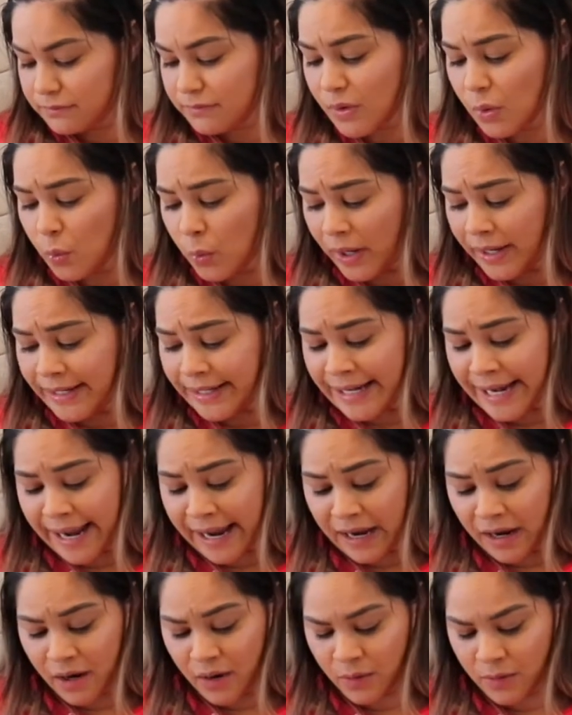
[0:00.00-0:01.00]
Right
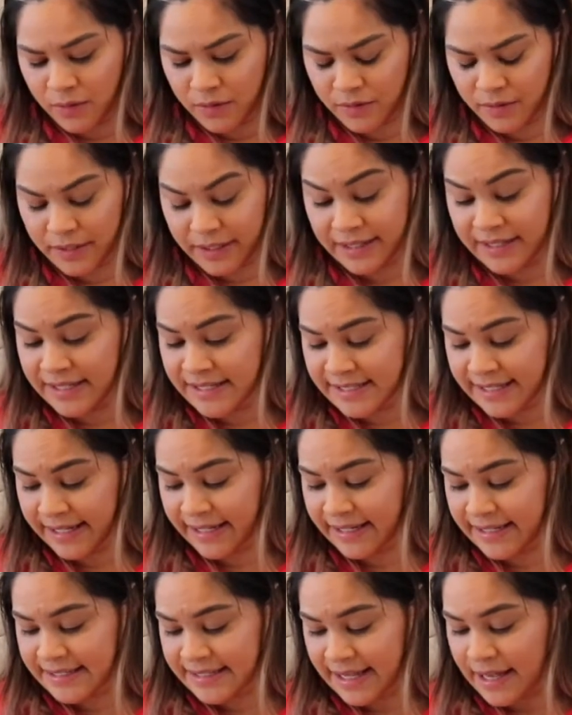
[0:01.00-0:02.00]
now, it is, like
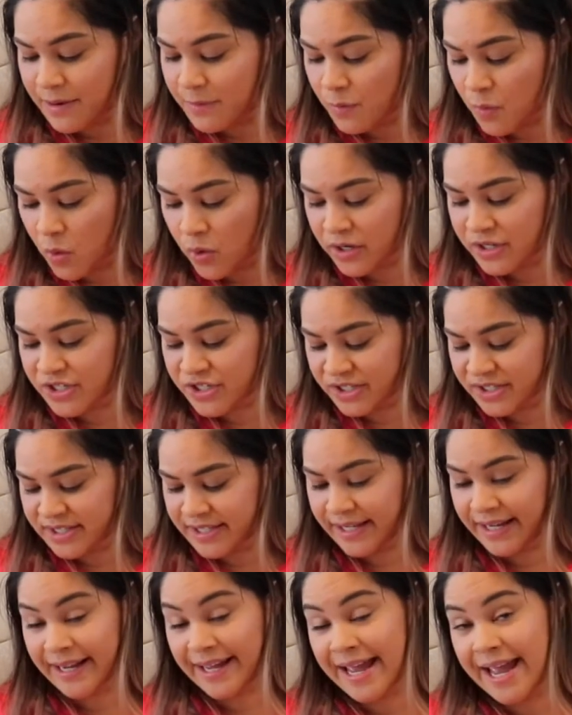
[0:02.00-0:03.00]
I said, more just
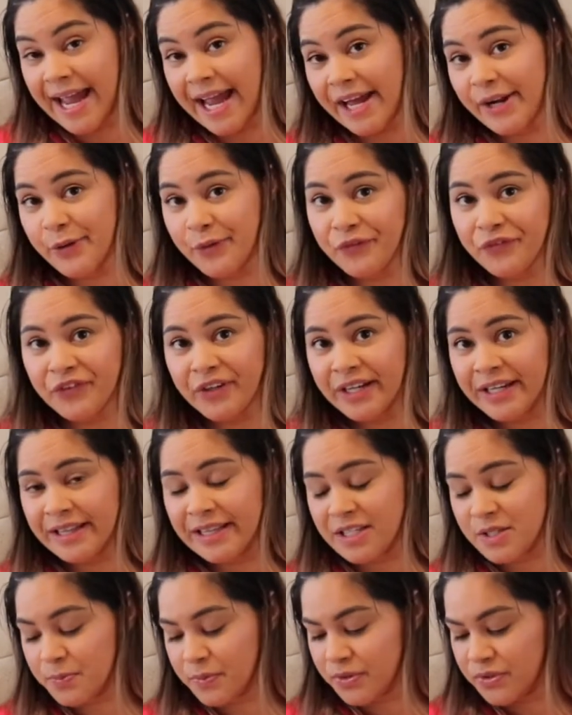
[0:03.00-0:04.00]
like a, hey, don't forget
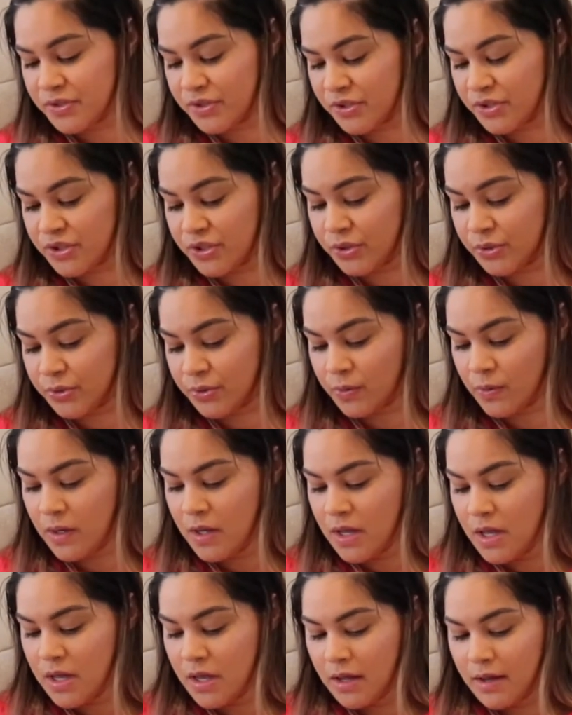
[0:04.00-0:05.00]
these bills are due.
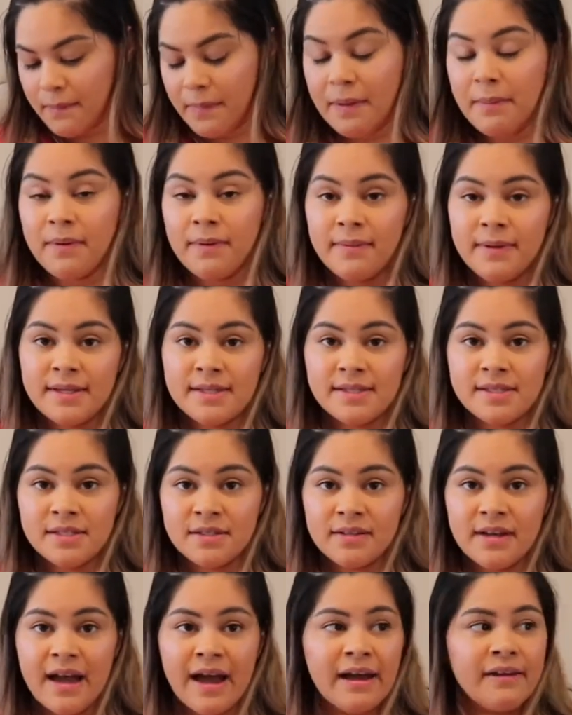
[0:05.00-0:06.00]
My baby is
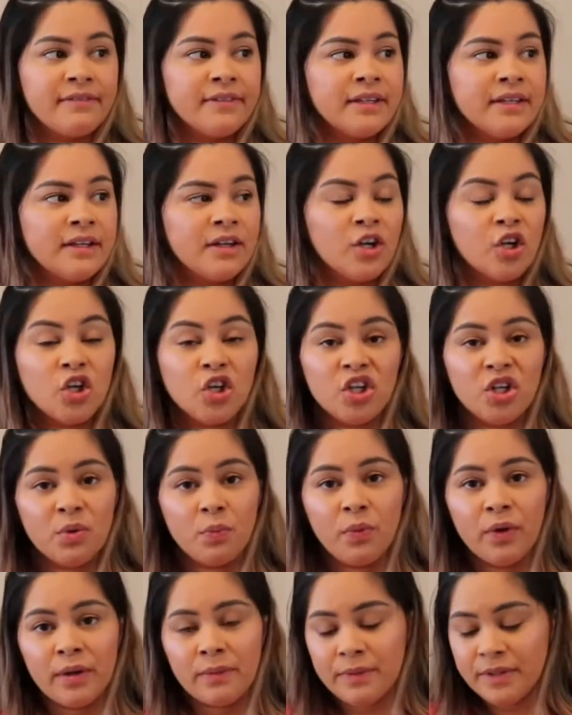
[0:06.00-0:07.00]
still having her
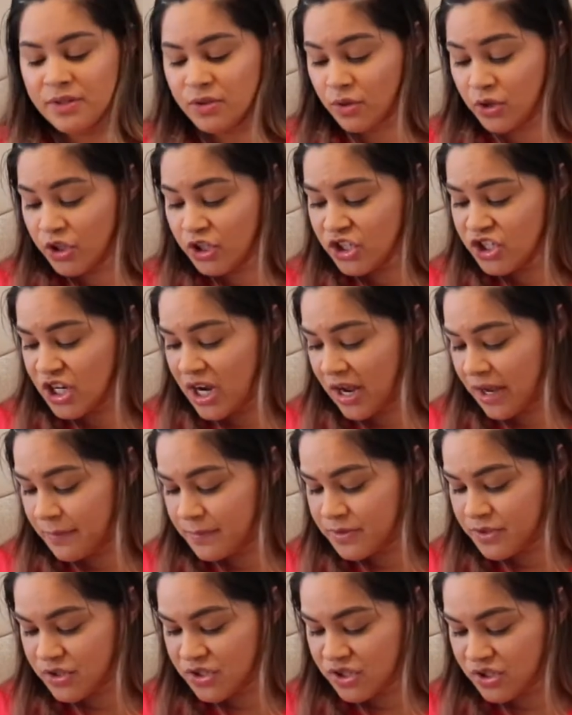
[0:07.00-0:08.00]
appointments, or her
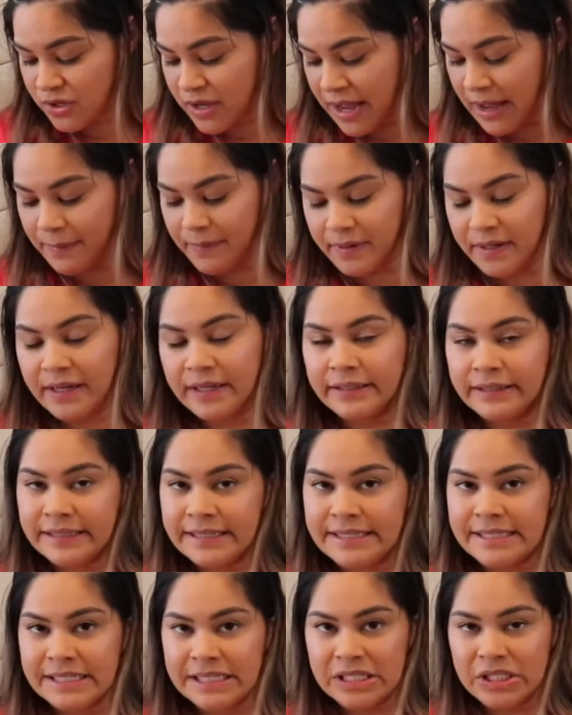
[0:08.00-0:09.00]
checkups are still happening, at
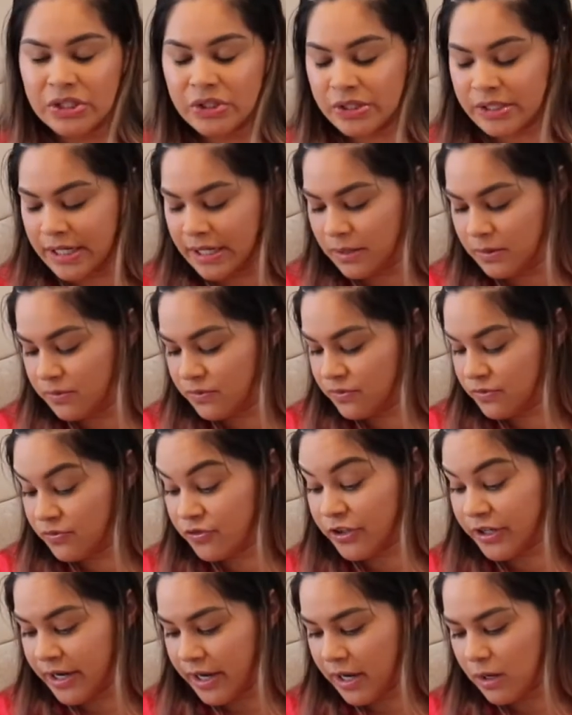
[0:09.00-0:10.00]
least until now,
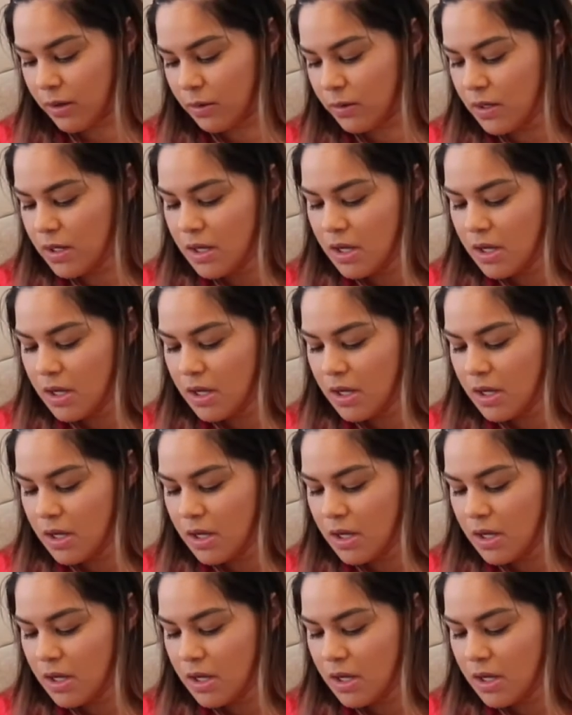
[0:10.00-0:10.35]
for now.